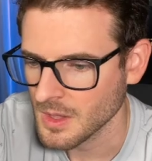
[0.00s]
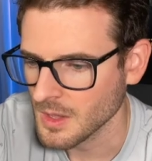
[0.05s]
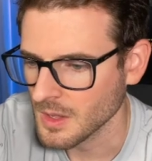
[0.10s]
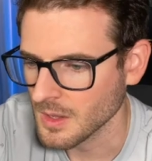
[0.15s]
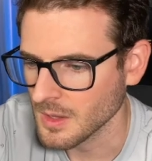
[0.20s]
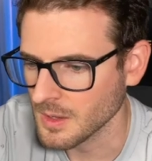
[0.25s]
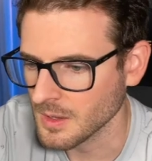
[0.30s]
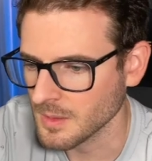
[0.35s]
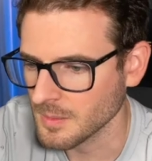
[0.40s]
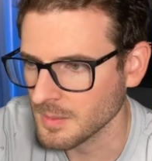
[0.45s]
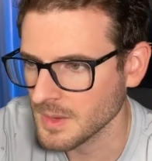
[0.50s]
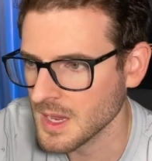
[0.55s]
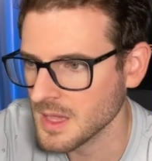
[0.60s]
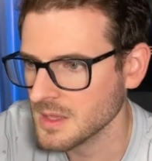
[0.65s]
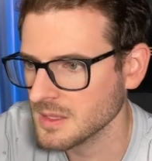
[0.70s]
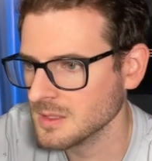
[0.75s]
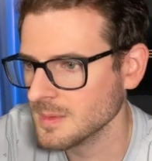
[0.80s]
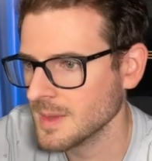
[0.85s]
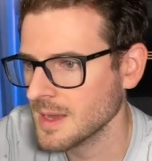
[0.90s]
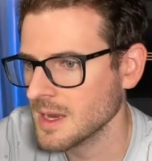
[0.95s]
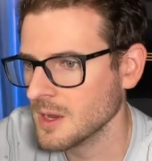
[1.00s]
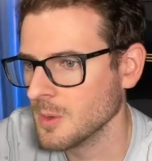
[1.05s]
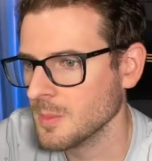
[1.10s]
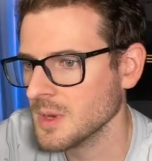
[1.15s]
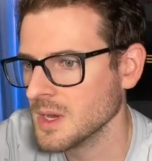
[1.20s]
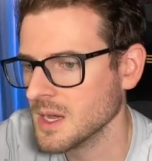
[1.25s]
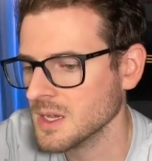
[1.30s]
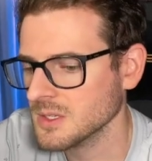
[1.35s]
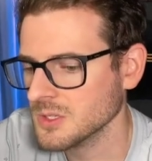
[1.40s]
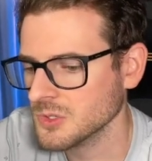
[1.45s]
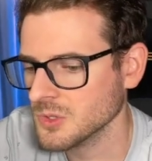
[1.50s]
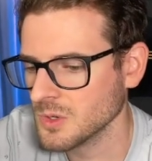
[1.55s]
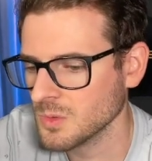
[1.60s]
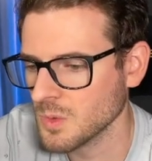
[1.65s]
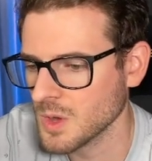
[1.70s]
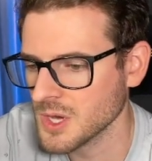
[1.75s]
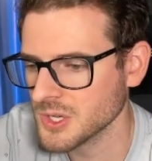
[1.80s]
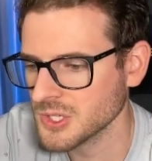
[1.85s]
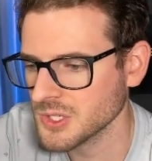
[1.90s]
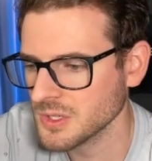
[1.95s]
Um, but yeah, that's about it. Hope you guys enjoyed
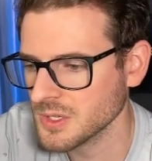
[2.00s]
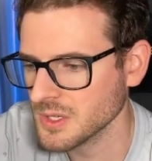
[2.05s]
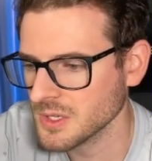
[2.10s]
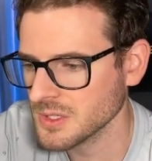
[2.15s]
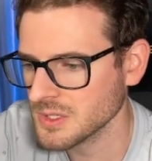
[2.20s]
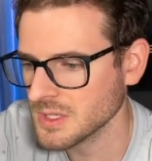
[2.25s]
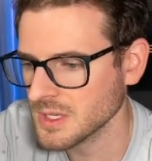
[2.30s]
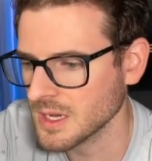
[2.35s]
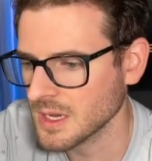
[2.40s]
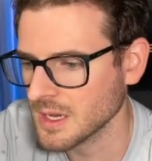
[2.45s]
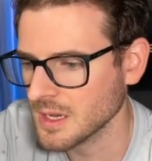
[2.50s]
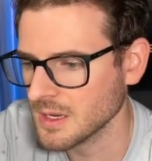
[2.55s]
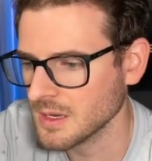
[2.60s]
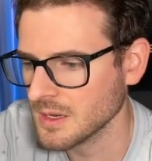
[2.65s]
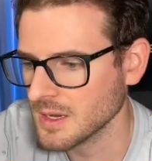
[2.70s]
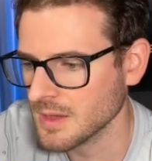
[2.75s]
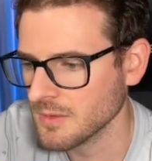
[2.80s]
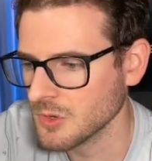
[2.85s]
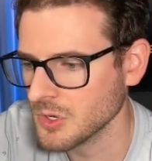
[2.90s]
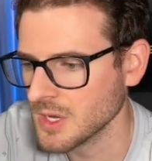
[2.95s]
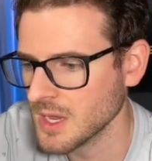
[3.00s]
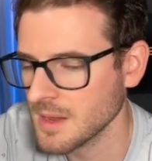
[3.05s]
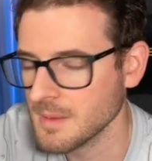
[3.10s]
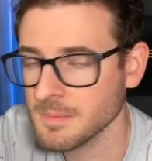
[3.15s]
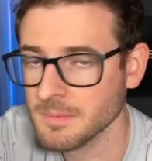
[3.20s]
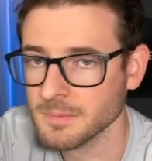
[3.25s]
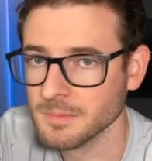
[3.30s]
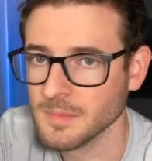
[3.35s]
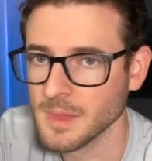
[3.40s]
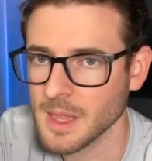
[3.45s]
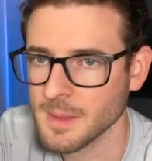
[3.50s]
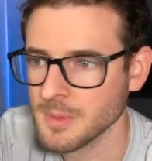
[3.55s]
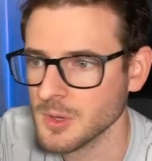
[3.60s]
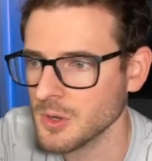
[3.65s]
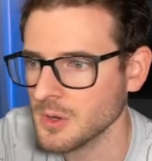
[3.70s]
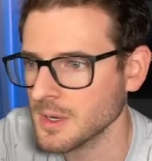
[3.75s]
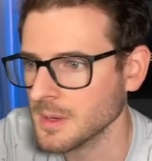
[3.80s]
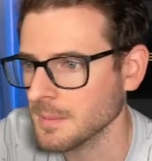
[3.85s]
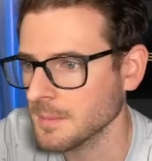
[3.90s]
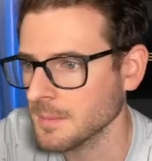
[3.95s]
watching this and have a good day. Happy coding.